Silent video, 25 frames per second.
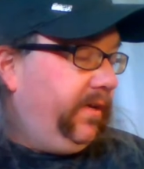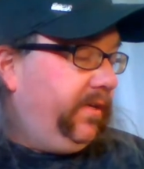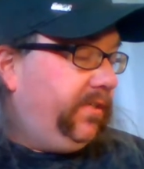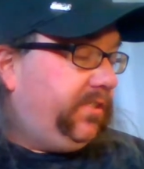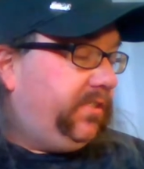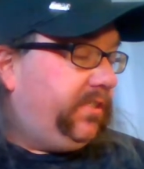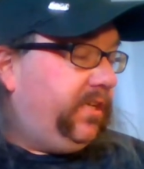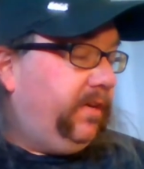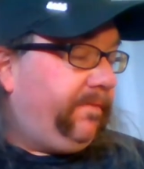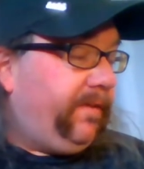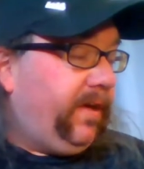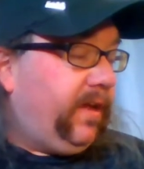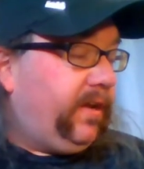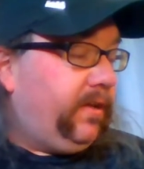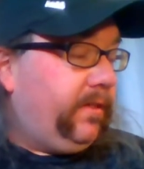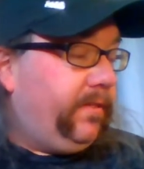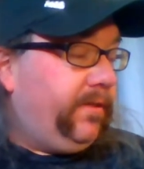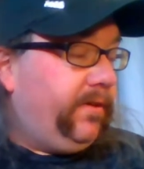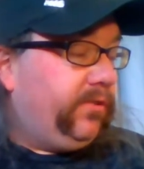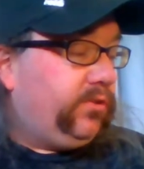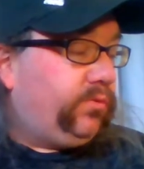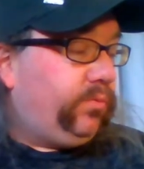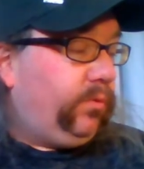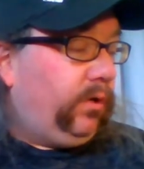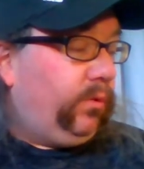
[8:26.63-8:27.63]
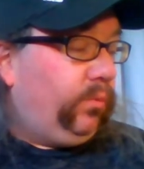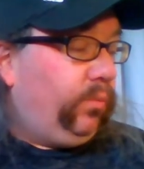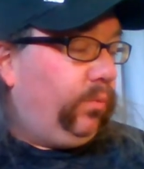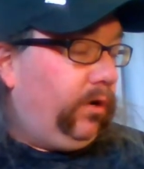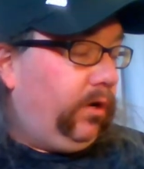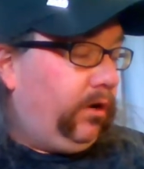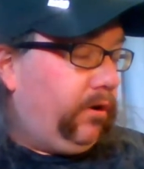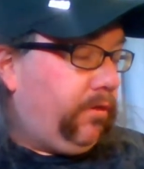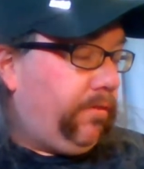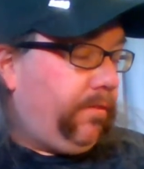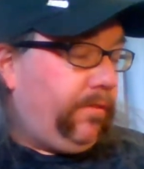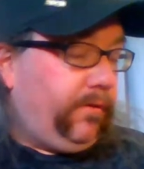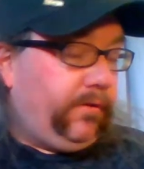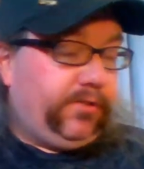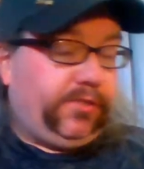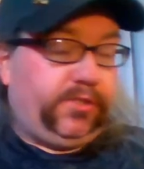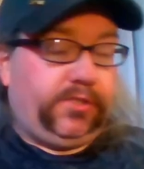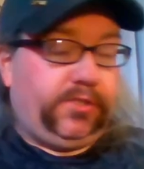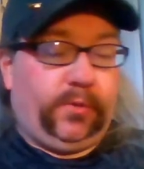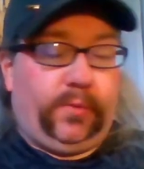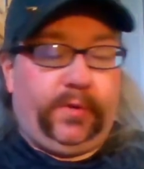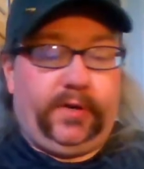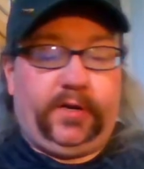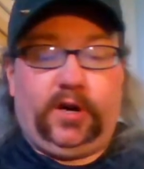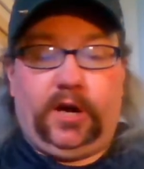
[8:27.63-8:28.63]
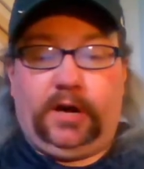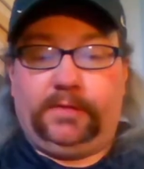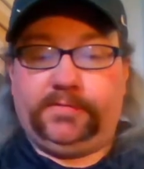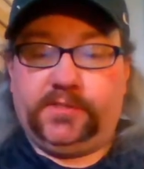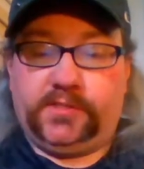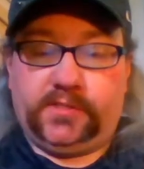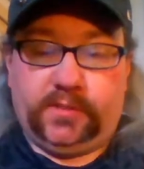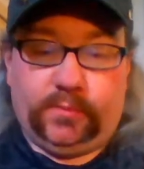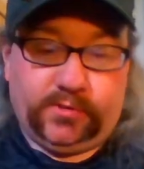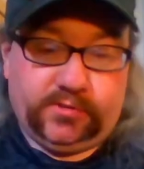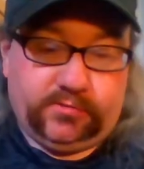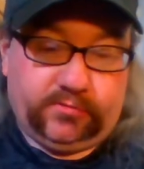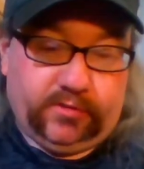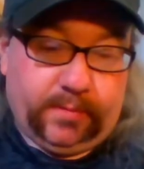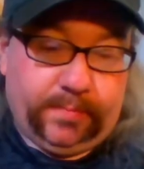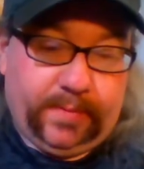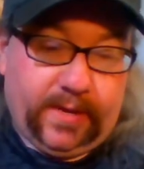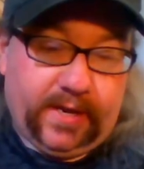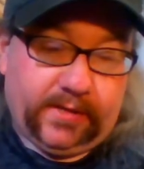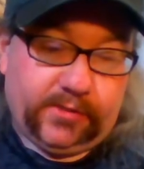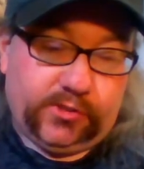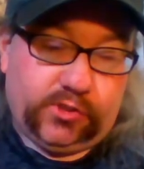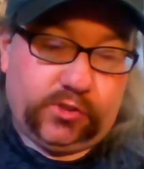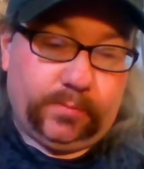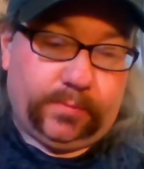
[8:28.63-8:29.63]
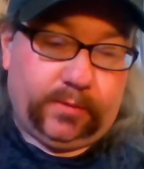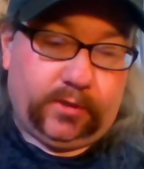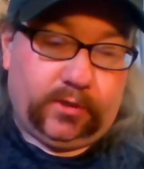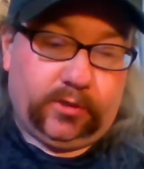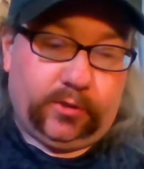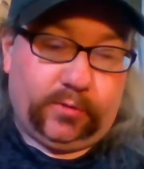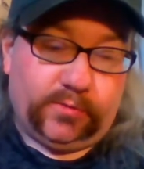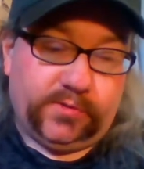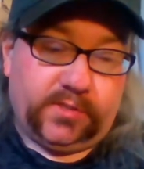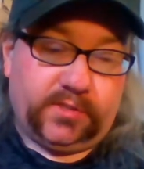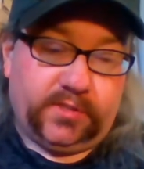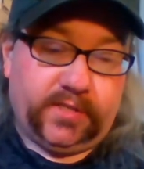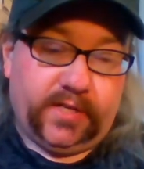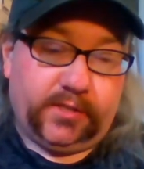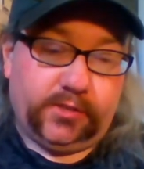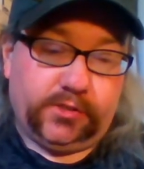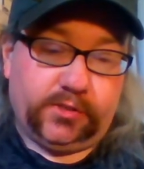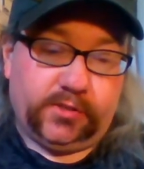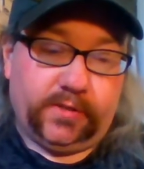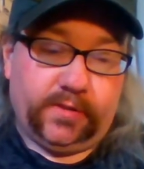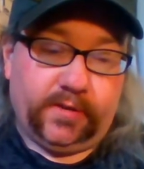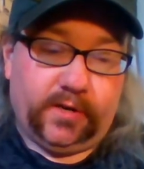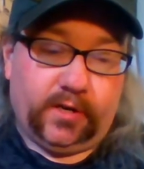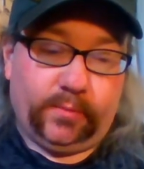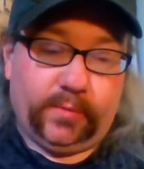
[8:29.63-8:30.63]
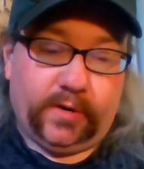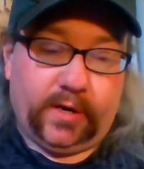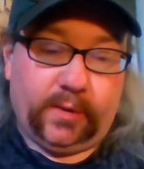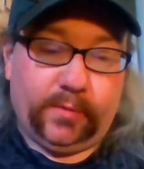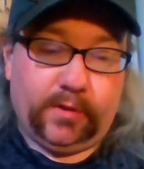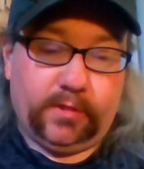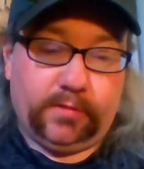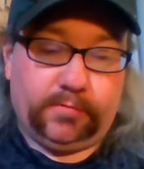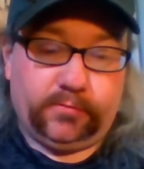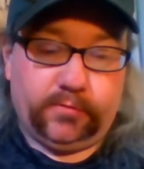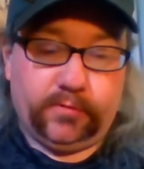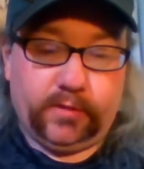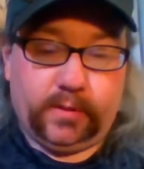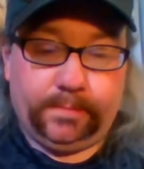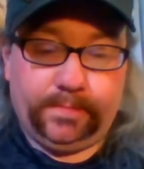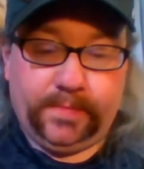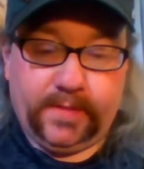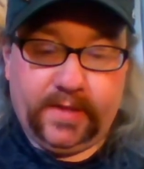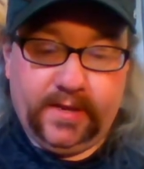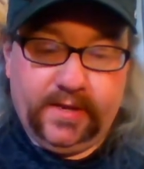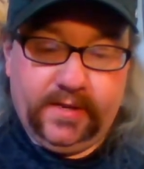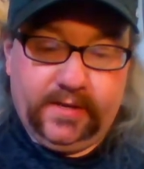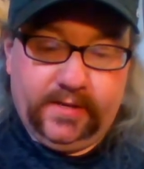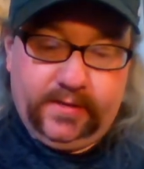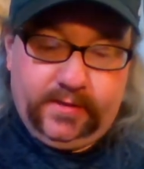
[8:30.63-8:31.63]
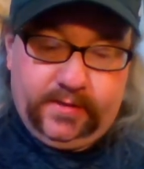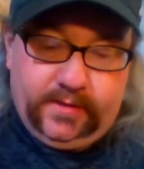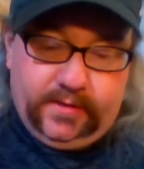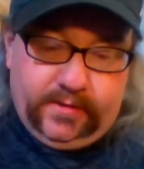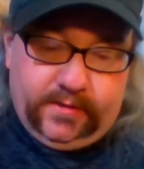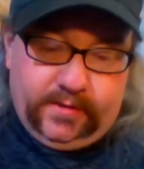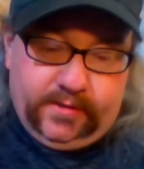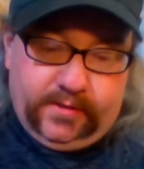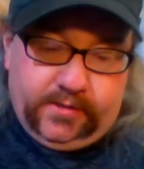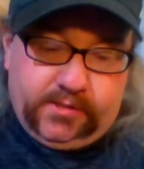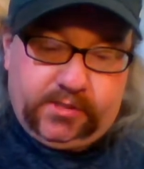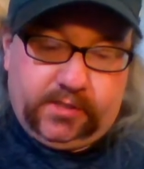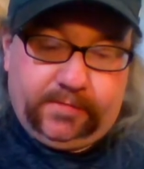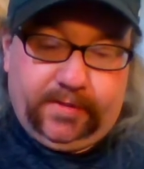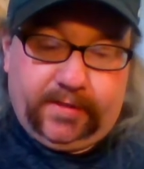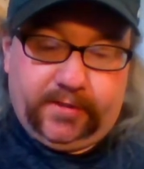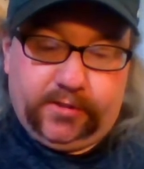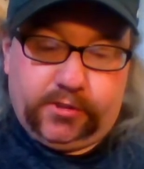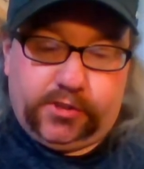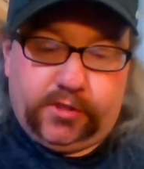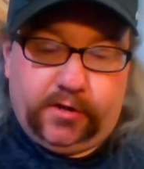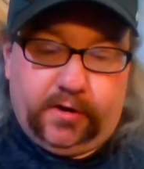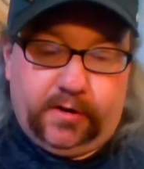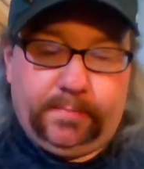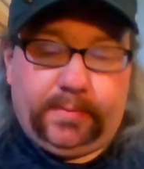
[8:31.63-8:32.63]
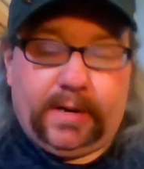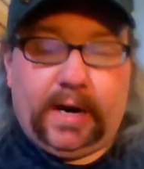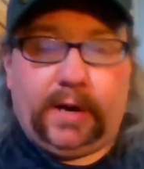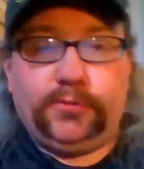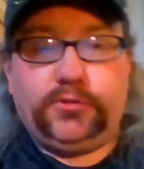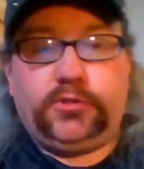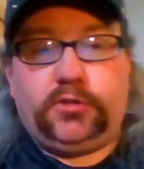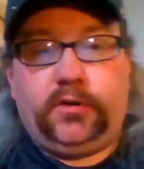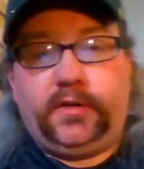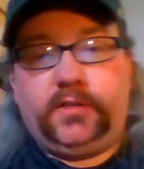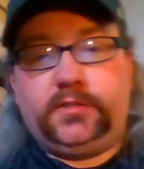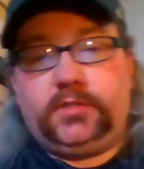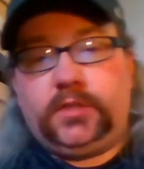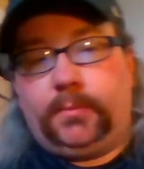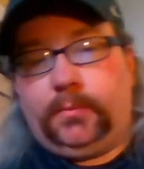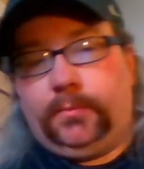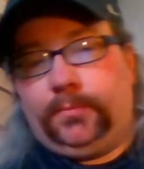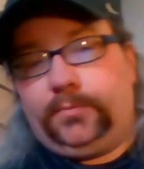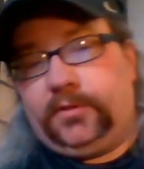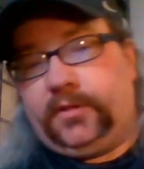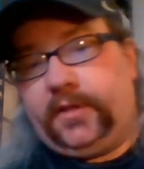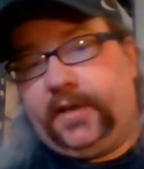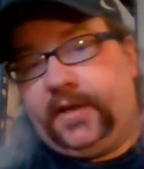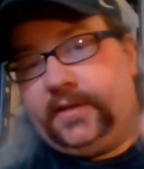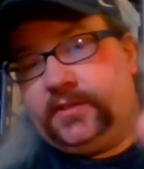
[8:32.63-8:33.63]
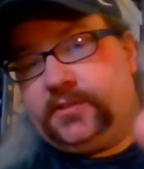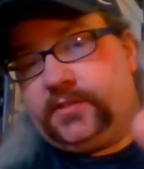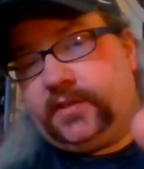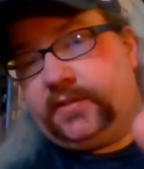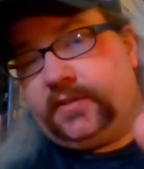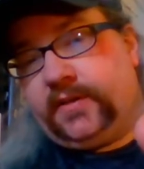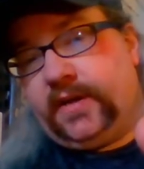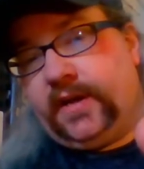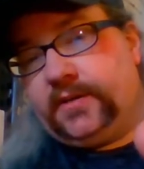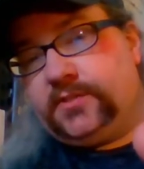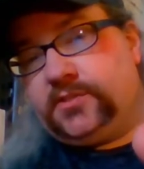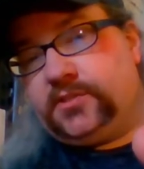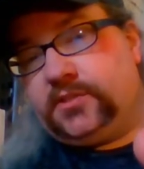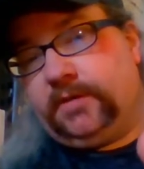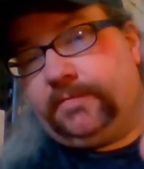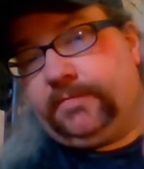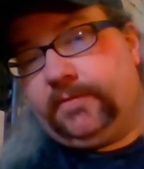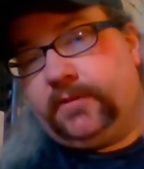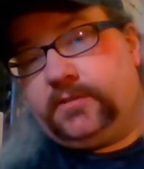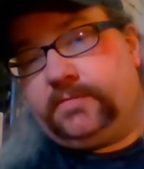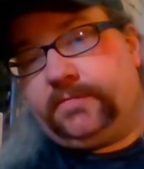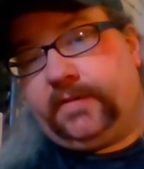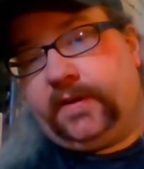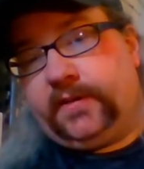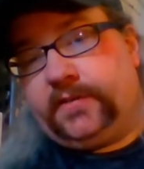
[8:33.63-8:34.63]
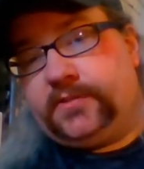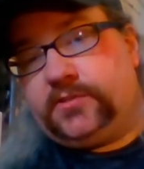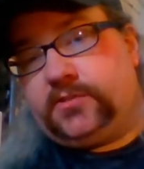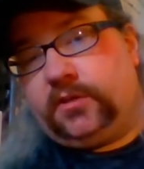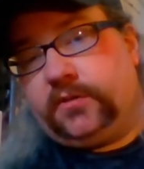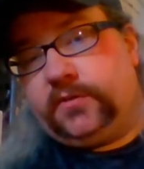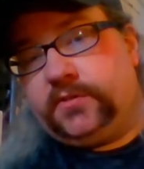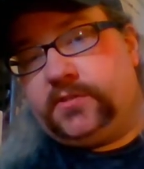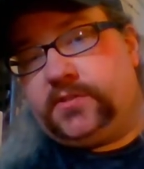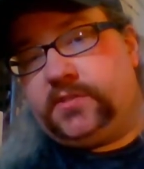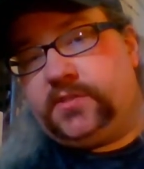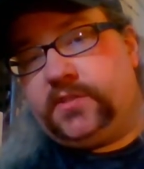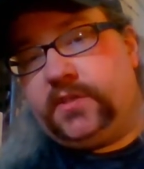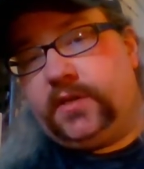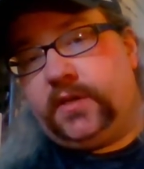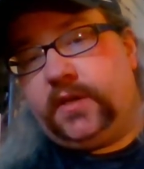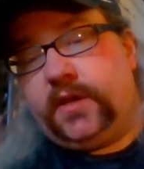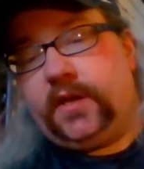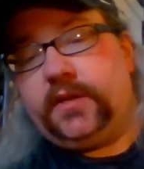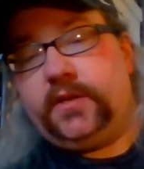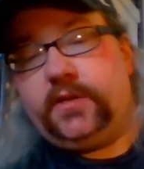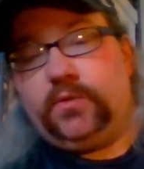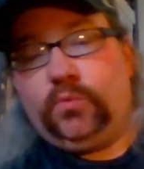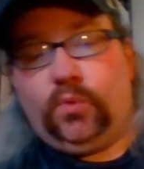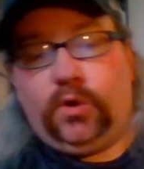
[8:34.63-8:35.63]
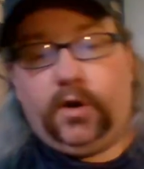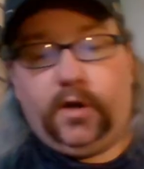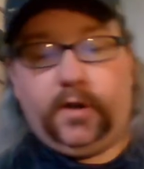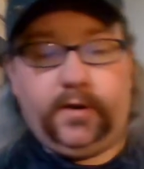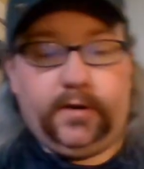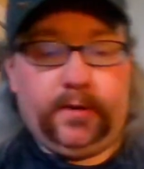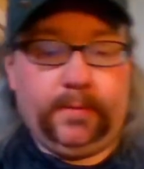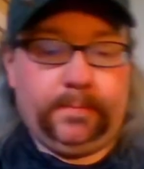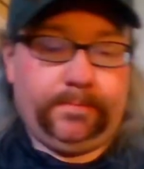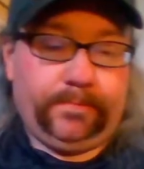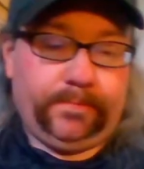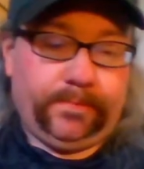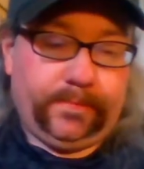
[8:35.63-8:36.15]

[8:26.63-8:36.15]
see if any of these were worth showing off since I wasn't really paying super close attention there when I went through them. Stuff like Jerry Brown turning a double play is like the kind of stuff that you finally started to see in 91.